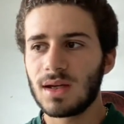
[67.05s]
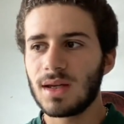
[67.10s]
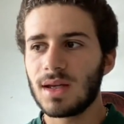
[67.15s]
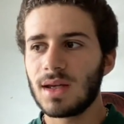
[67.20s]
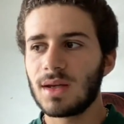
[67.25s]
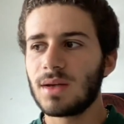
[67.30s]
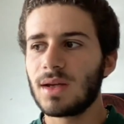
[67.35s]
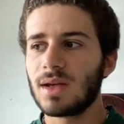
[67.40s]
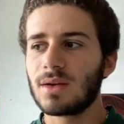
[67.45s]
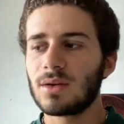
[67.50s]

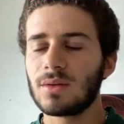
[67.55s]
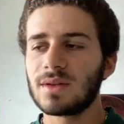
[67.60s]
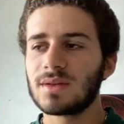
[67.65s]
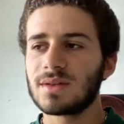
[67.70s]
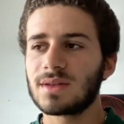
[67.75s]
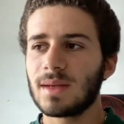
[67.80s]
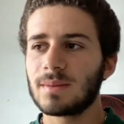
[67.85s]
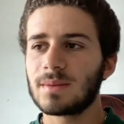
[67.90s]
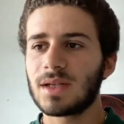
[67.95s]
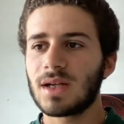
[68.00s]
it always
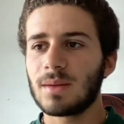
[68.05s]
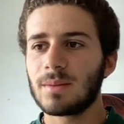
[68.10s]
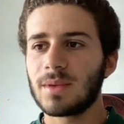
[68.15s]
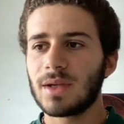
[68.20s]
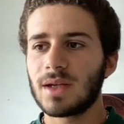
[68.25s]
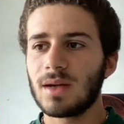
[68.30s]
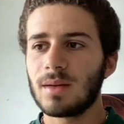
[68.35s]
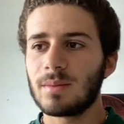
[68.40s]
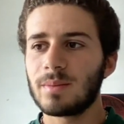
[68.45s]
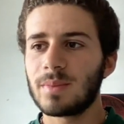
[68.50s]
kept
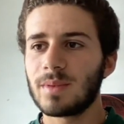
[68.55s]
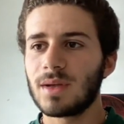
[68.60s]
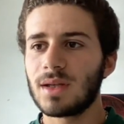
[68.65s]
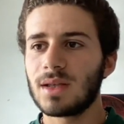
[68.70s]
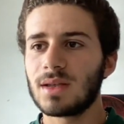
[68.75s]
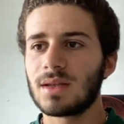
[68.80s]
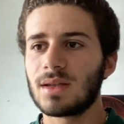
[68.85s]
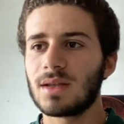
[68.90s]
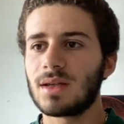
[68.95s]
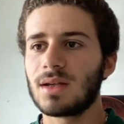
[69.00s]
coming up,
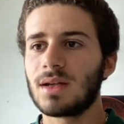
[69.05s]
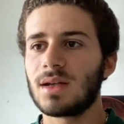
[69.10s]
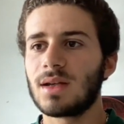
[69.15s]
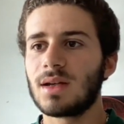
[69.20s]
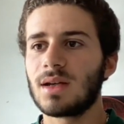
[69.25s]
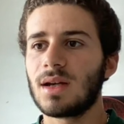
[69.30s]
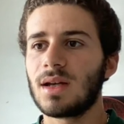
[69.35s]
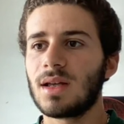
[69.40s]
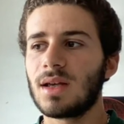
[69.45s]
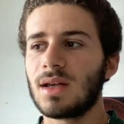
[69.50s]
and
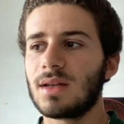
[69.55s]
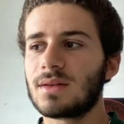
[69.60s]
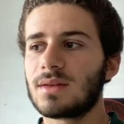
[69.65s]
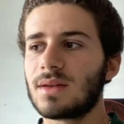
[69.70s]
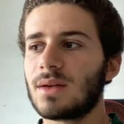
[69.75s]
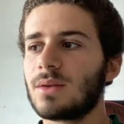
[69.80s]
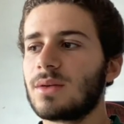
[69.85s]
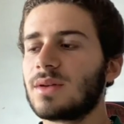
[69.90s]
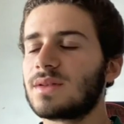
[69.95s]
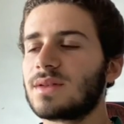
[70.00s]

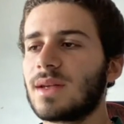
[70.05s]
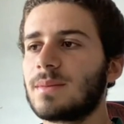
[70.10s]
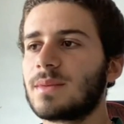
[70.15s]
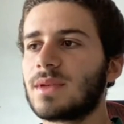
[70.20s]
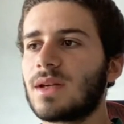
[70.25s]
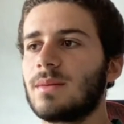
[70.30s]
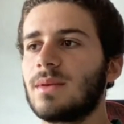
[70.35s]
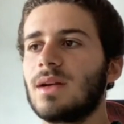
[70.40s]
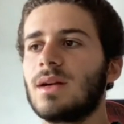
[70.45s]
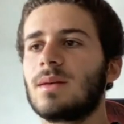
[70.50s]
it always kept
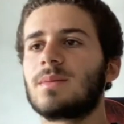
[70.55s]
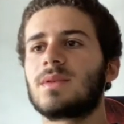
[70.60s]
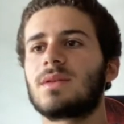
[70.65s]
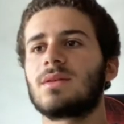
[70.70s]
coming up.